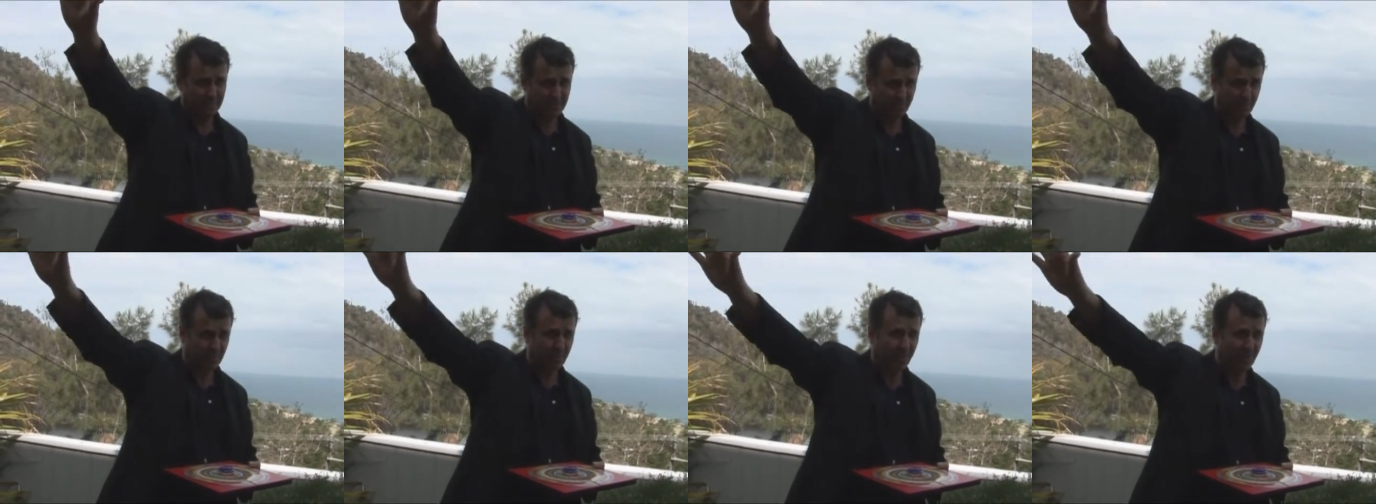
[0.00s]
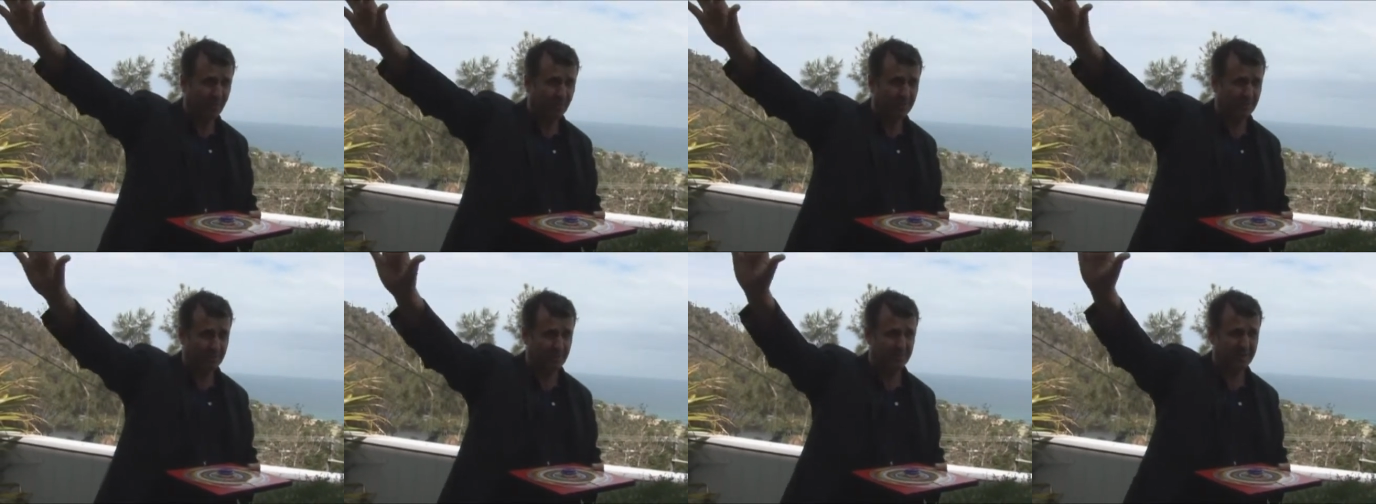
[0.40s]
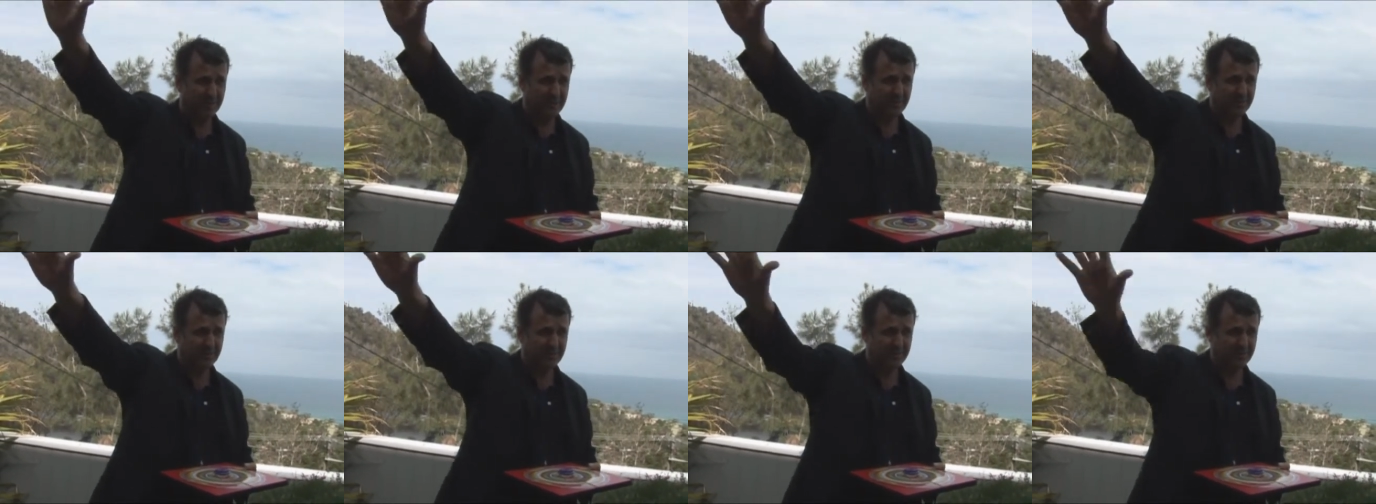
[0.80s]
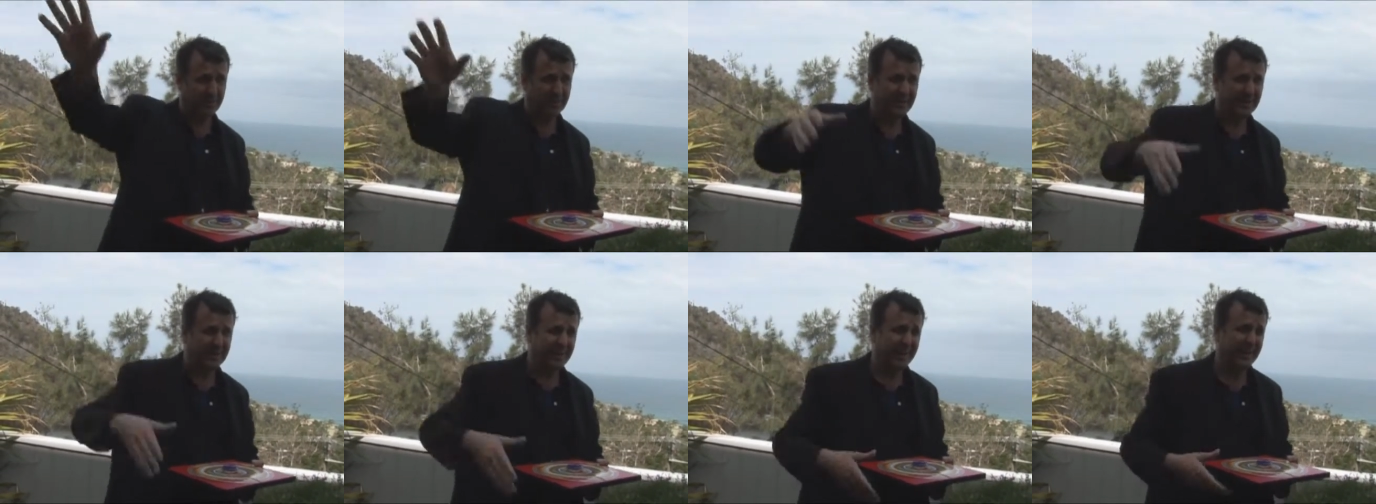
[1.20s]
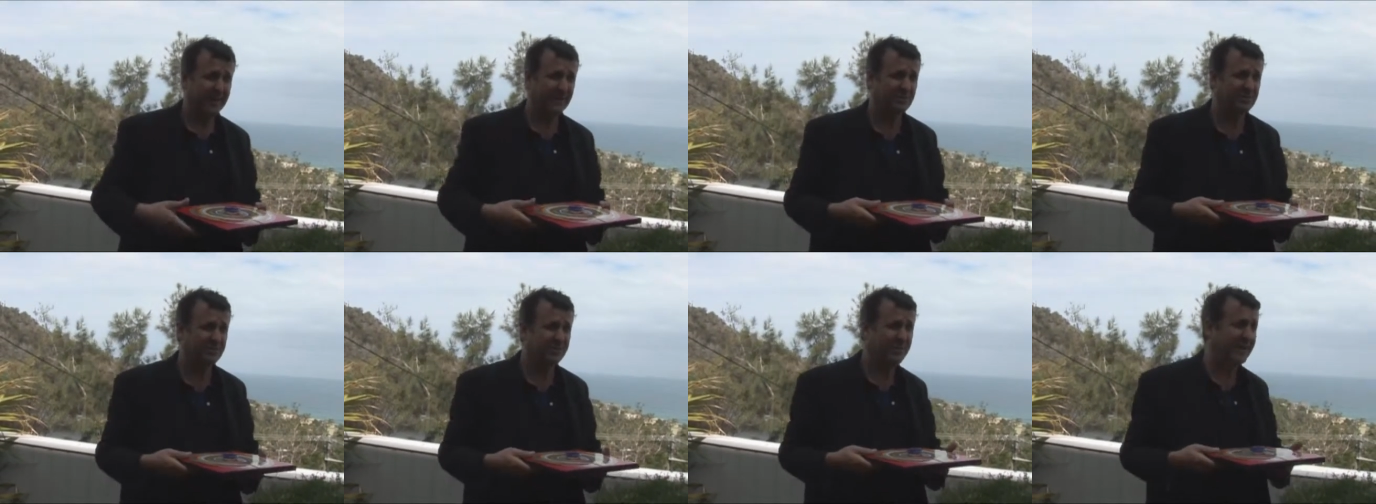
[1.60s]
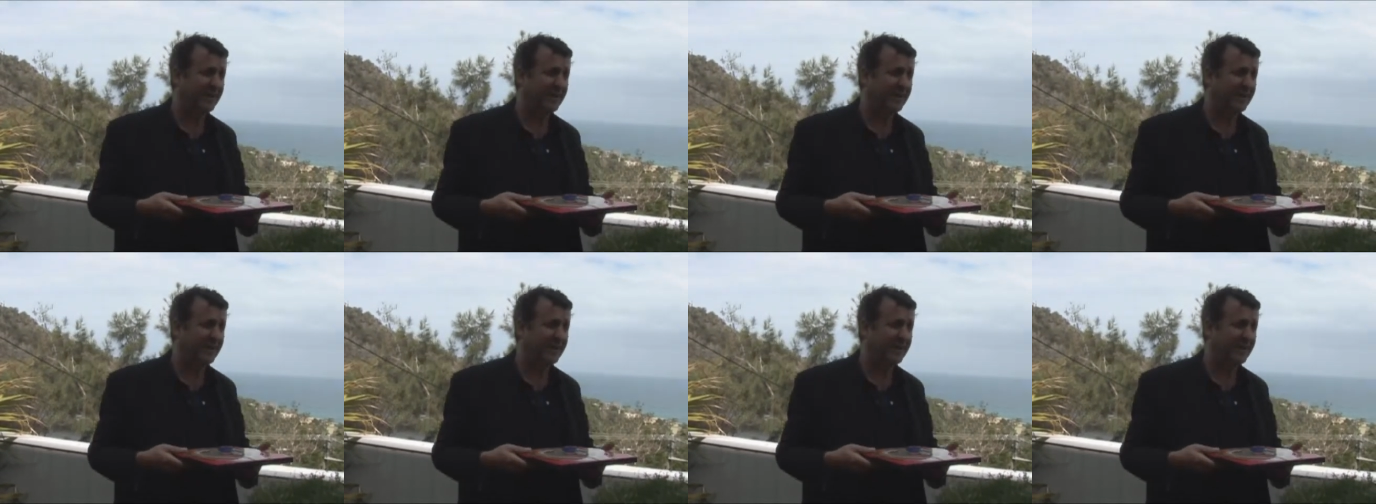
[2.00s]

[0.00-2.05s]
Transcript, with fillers: the rock, the mountain, yep. and it's